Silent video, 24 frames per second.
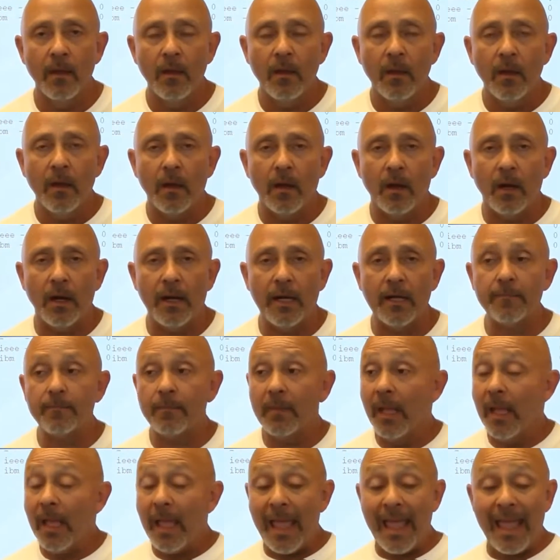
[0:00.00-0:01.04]
All right,
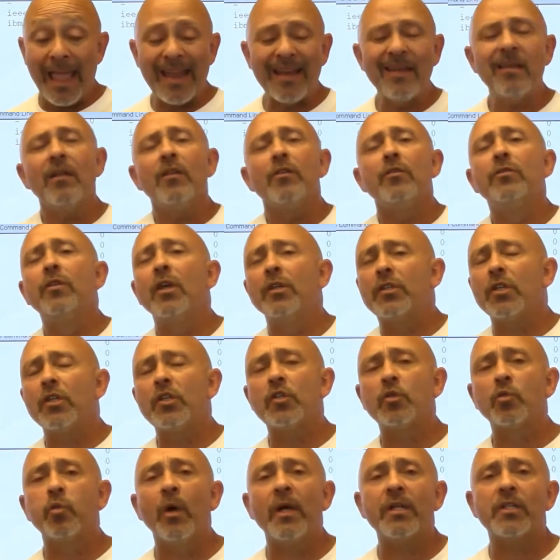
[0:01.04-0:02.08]
and does a
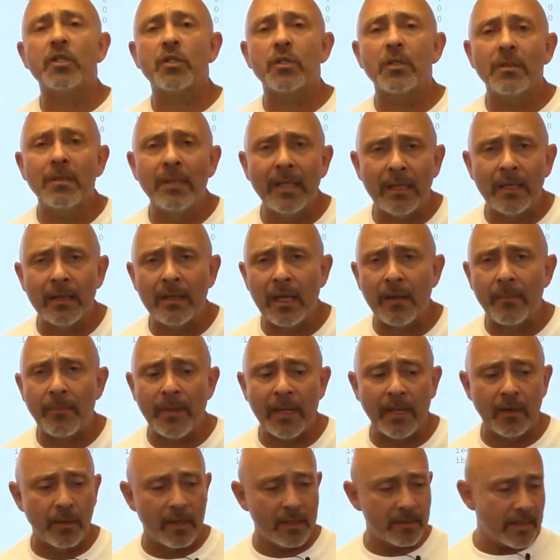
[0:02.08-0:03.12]
switch need an IP
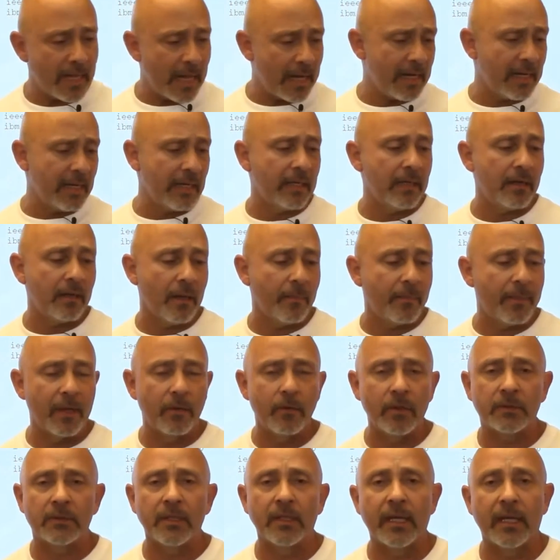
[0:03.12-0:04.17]
address? I didn't need an IP
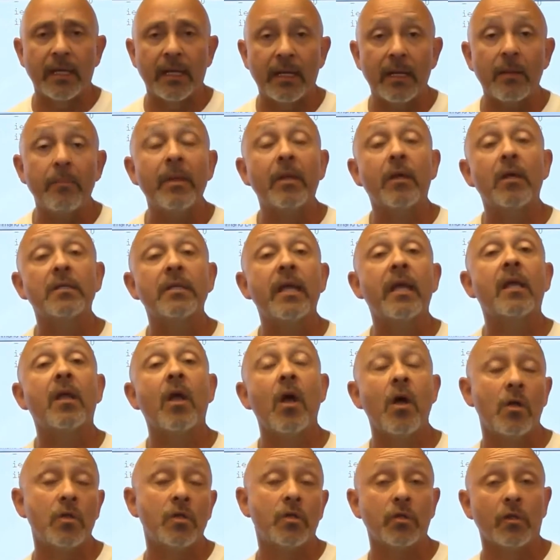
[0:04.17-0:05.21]
address to get in it because I
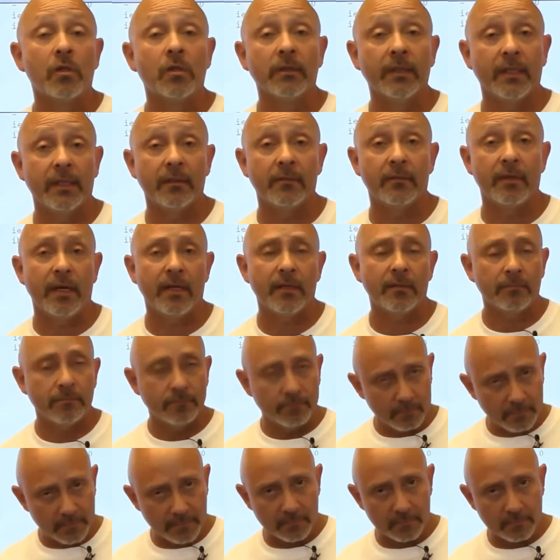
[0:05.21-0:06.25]
consoled in, right?
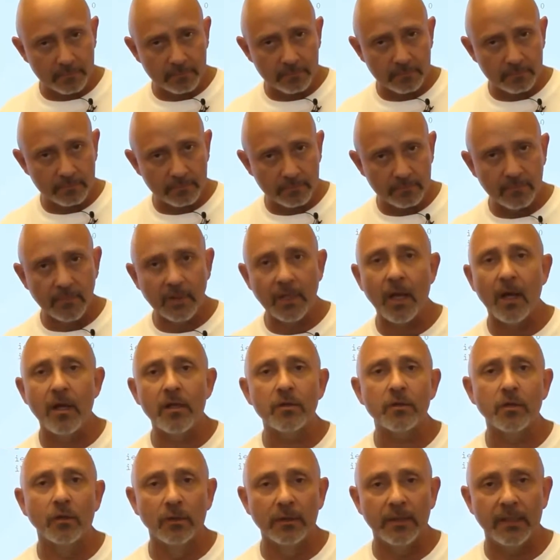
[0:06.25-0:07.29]

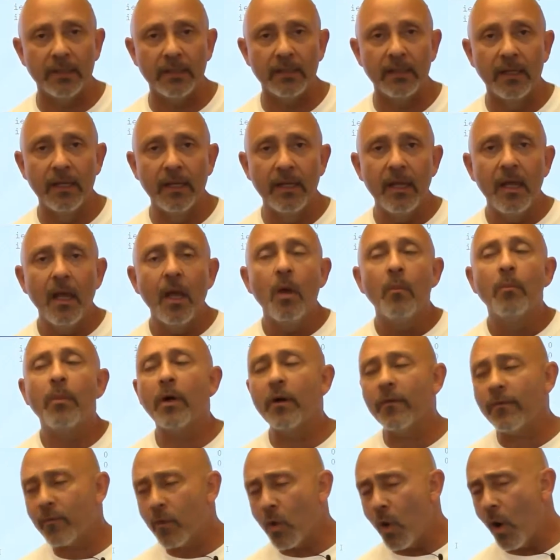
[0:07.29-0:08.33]
Consoled in. But
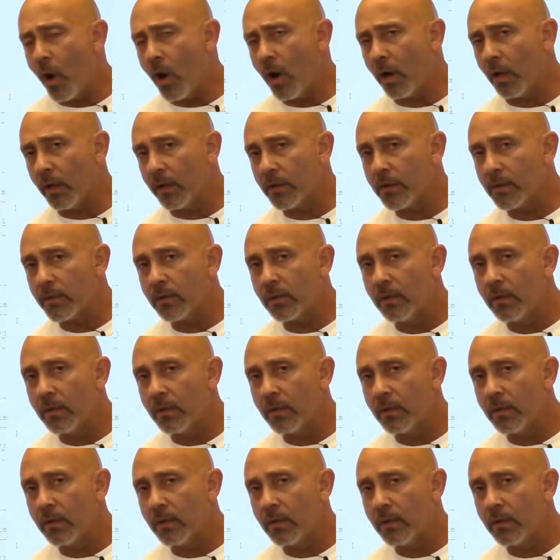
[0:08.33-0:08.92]
of course,